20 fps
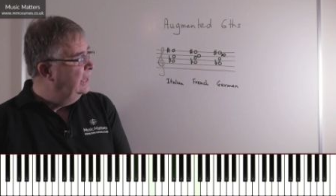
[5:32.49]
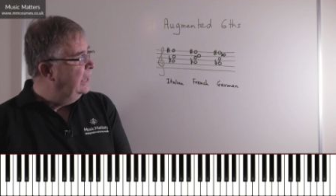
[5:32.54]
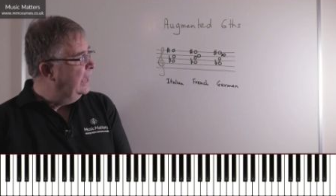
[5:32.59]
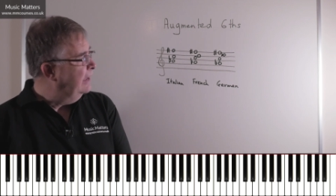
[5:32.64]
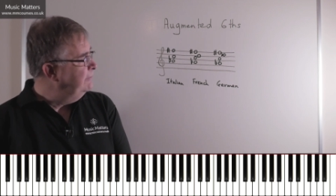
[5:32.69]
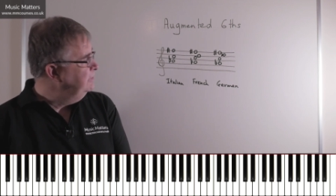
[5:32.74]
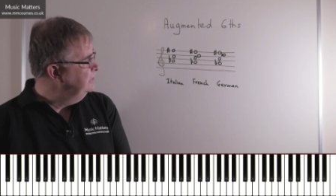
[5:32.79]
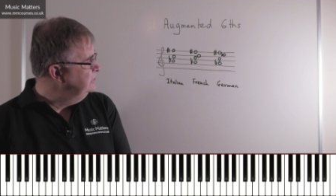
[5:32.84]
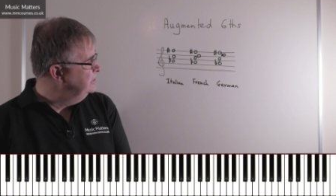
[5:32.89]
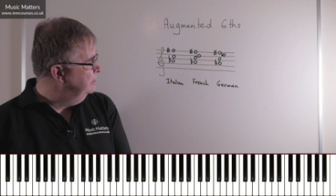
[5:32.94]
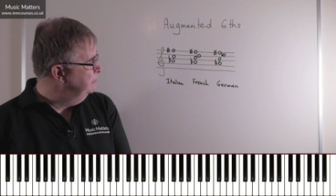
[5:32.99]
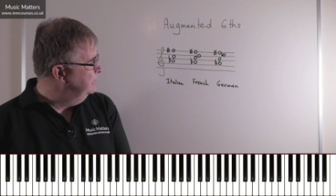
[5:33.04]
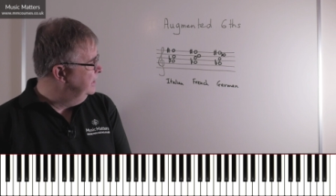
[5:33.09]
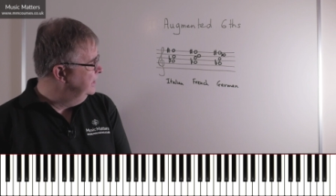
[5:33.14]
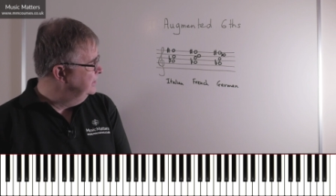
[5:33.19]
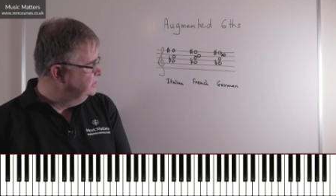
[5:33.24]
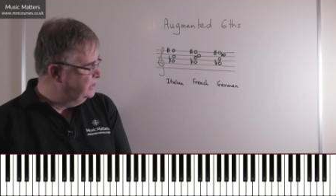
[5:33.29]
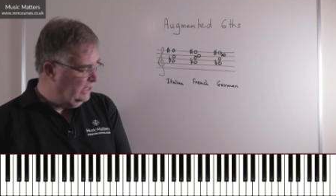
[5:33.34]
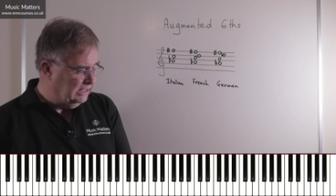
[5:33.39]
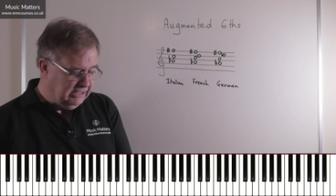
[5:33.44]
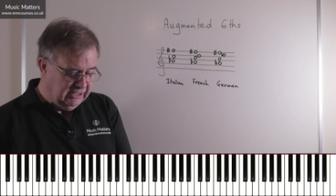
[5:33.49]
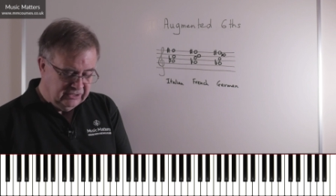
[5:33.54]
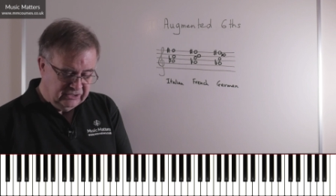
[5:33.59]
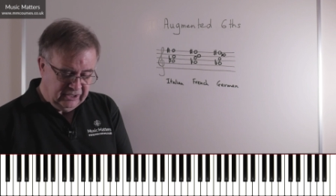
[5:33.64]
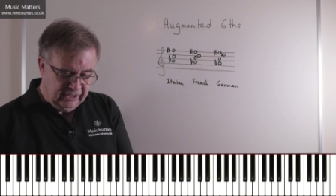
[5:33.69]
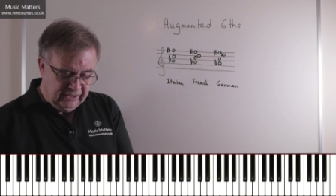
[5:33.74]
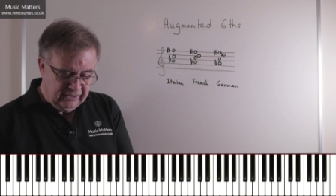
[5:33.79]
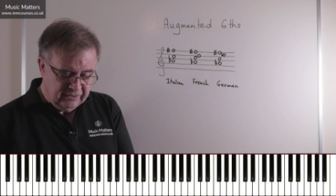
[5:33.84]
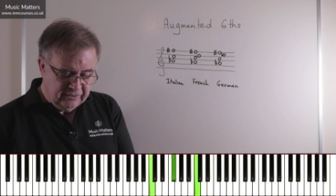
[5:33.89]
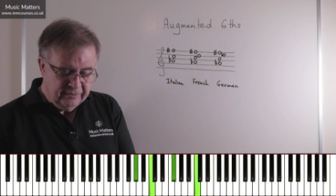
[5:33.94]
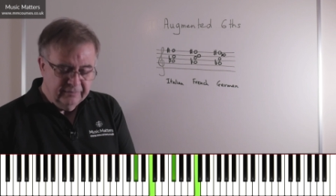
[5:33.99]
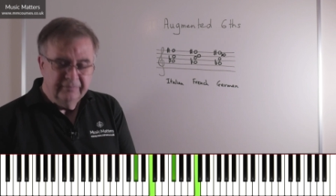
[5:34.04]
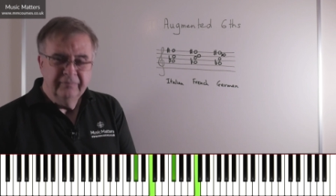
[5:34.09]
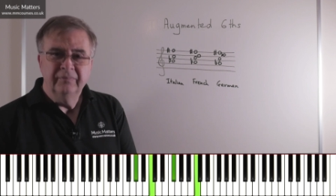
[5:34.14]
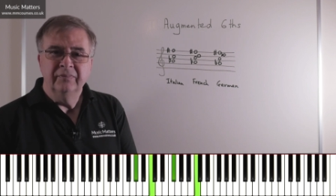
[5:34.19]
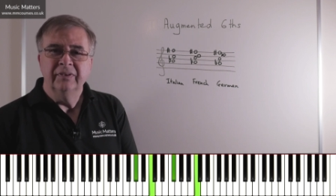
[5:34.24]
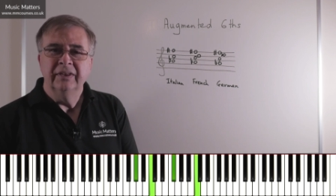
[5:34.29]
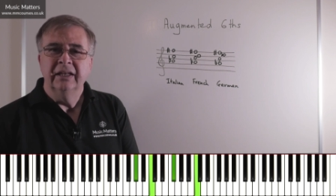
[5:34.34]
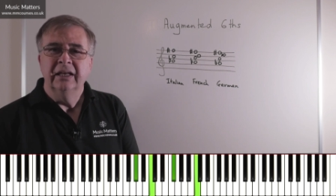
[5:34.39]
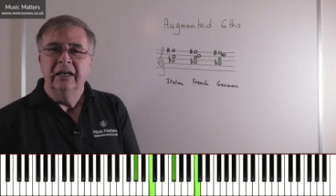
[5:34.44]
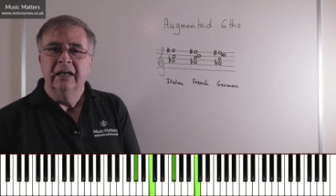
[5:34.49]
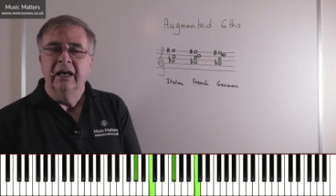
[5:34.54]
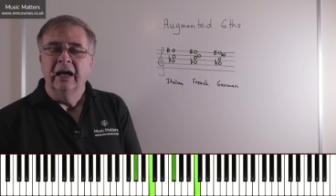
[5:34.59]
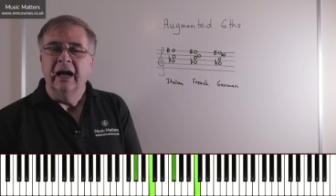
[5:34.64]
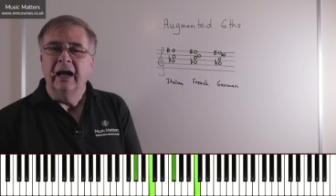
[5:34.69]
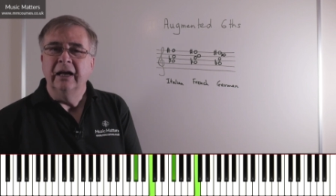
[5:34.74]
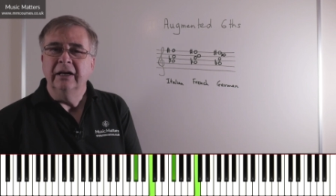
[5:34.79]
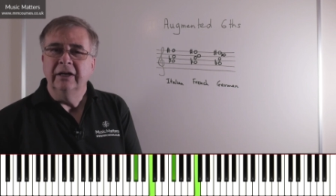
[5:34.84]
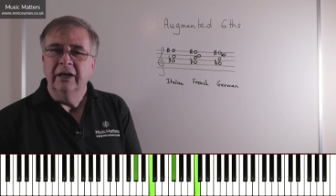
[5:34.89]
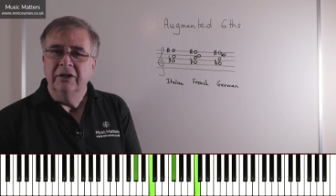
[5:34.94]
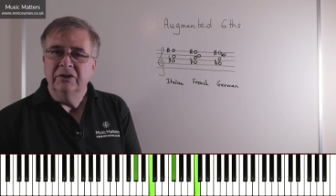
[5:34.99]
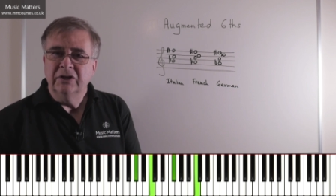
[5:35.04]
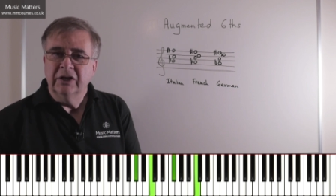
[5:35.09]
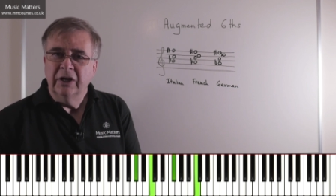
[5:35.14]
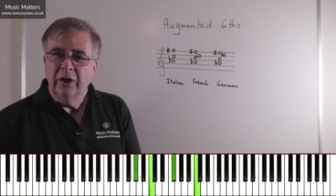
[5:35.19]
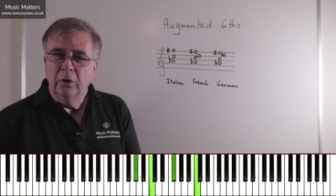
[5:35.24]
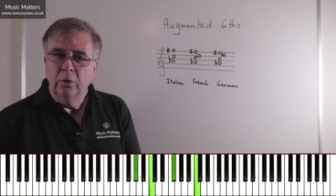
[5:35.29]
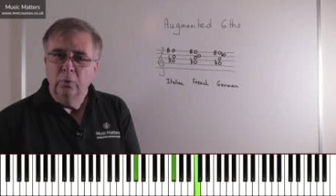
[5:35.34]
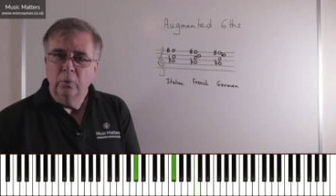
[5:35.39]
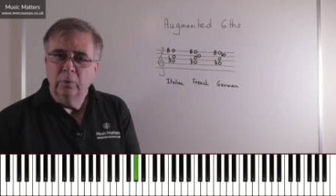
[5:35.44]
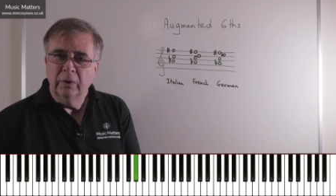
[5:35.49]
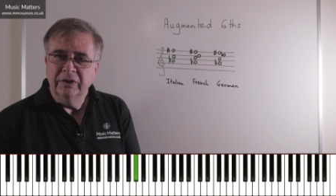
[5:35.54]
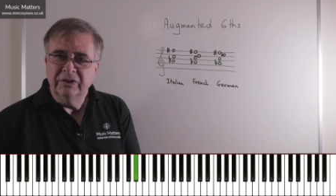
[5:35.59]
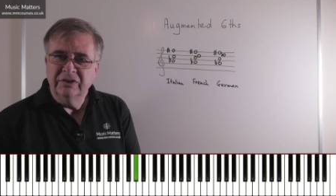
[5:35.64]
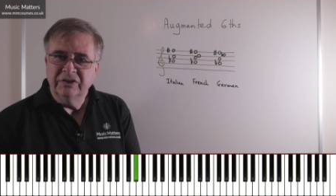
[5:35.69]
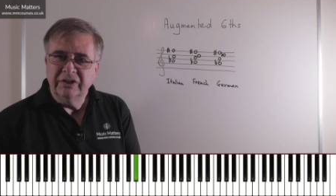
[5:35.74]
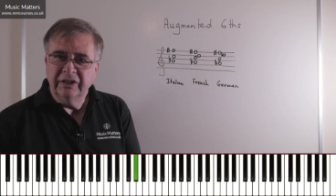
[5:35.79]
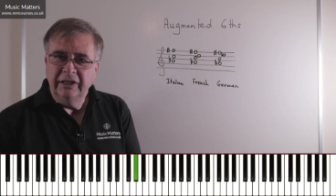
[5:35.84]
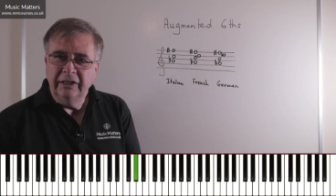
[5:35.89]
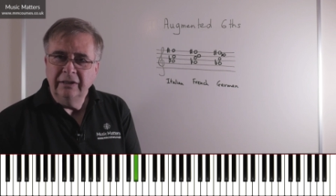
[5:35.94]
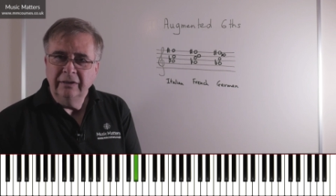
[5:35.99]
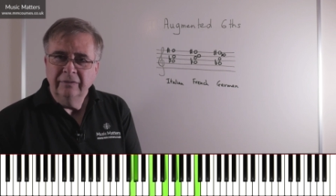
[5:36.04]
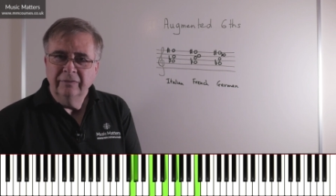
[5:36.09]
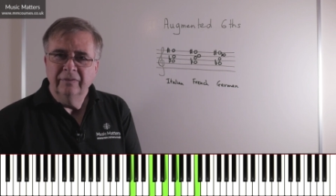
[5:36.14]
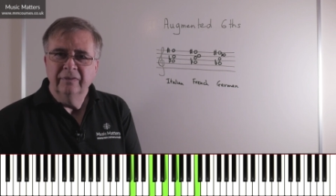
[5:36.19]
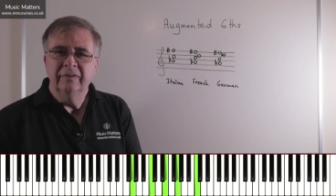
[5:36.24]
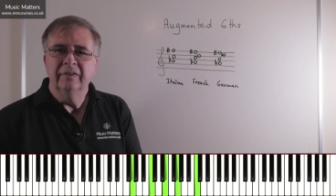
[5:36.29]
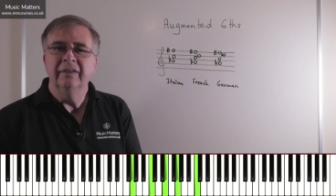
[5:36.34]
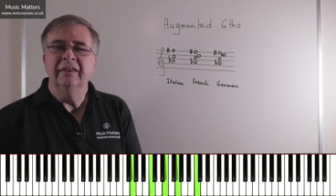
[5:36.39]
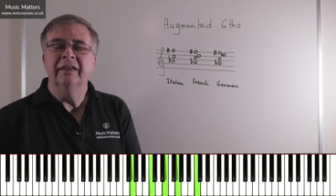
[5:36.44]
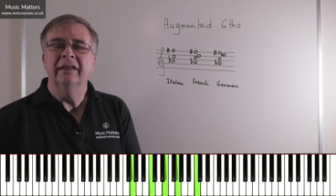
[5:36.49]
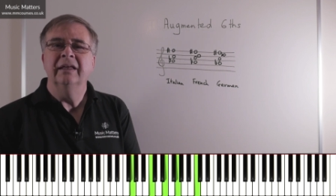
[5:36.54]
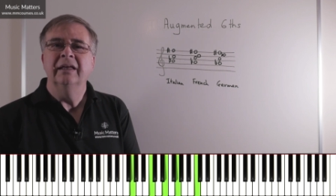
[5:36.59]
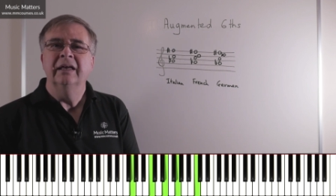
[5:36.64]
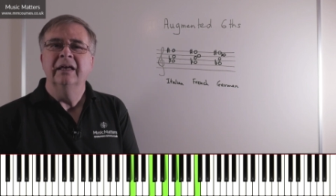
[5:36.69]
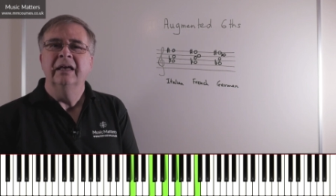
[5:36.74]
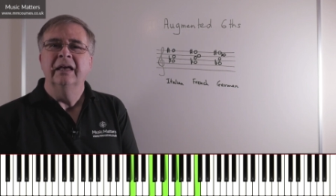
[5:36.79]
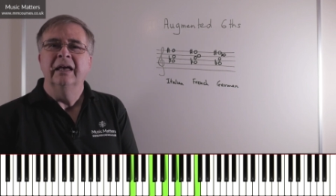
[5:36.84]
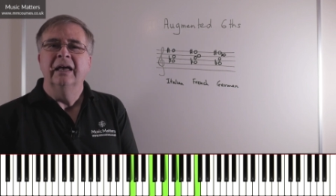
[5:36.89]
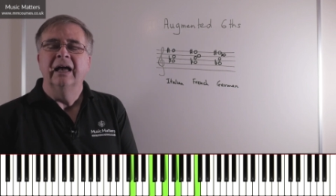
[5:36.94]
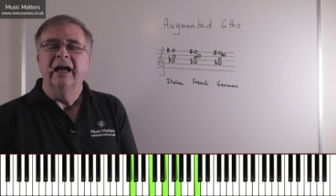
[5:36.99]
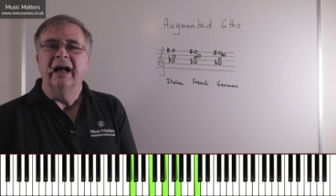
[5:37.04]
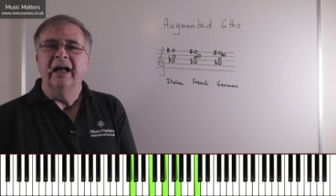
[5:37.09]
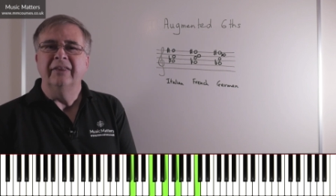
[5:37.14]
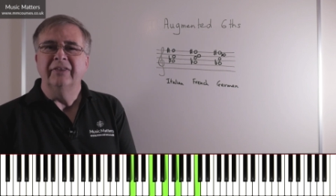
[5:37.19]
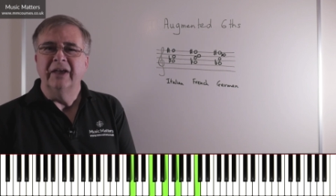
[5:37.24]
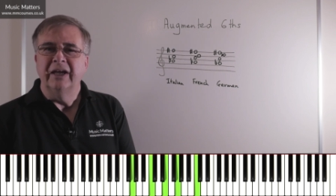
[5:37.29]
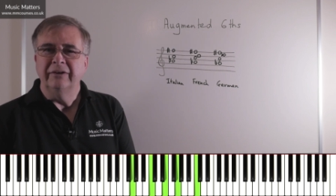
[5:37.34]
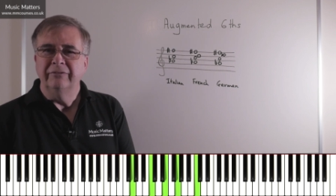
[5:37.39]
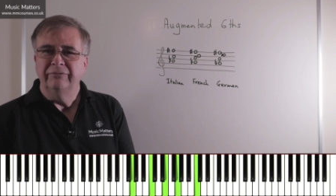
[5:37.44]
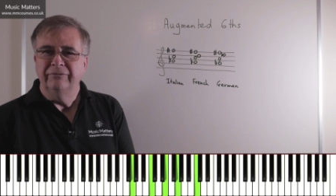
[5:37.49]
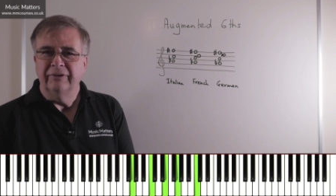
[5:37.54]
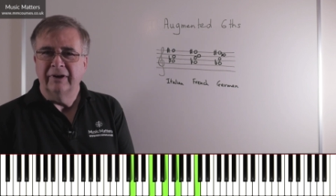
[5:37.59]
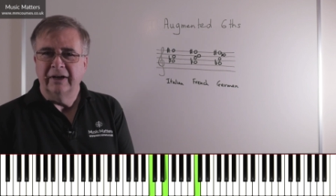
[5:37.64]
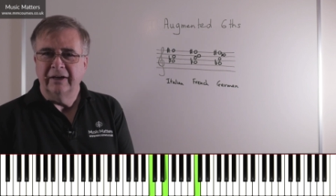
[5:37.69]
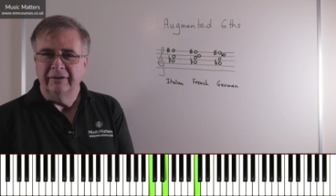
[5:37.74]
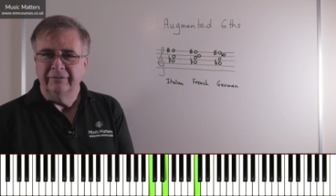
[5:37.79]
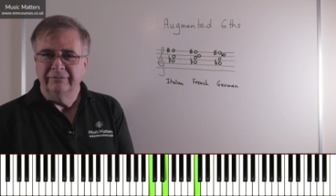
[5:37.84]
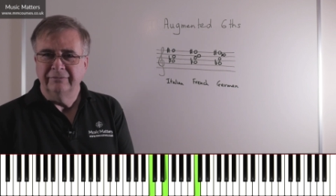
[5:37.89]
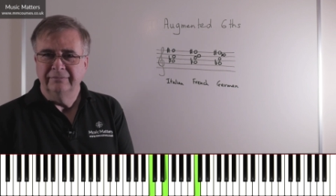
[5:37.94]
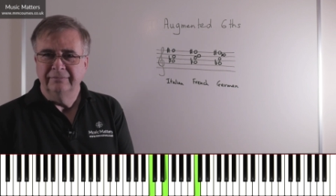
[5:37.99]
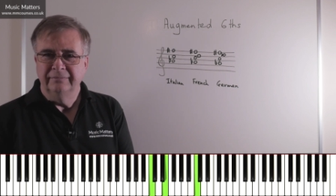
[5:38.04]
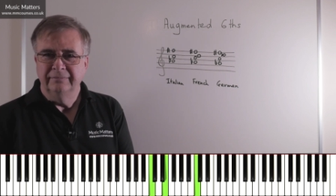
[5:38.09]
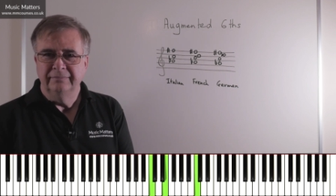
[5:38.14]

Having done my Italian six, I'm going to go one C and then five.